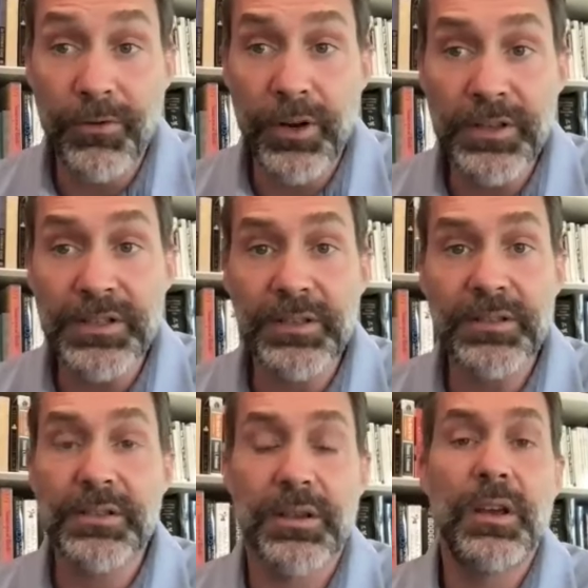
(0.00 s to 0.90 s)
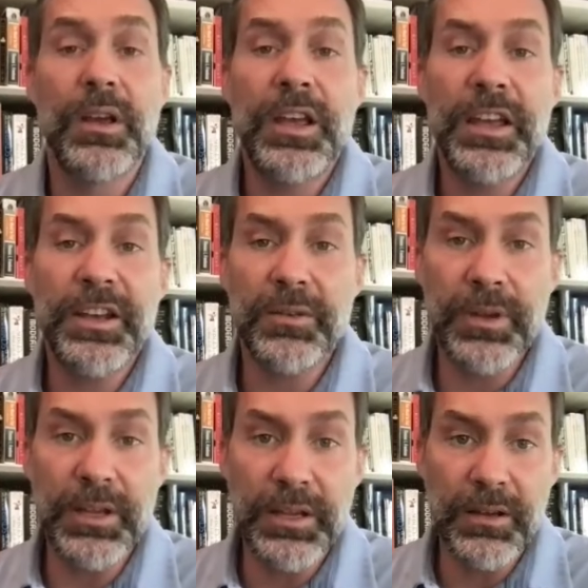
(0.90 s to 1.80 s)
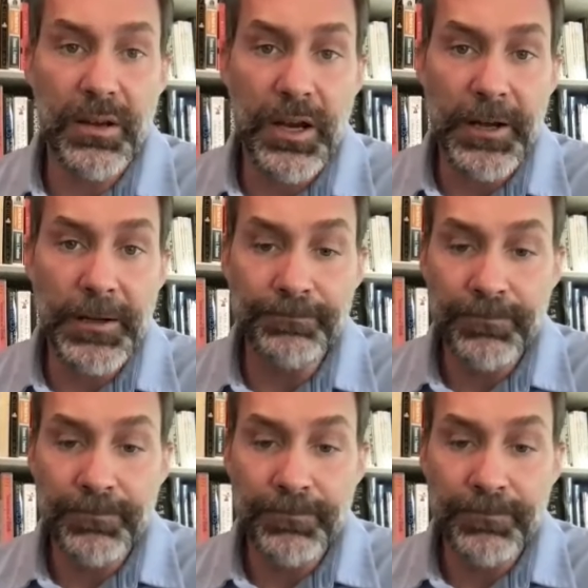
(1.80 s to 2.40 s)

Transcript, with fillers: for instance, it could be um,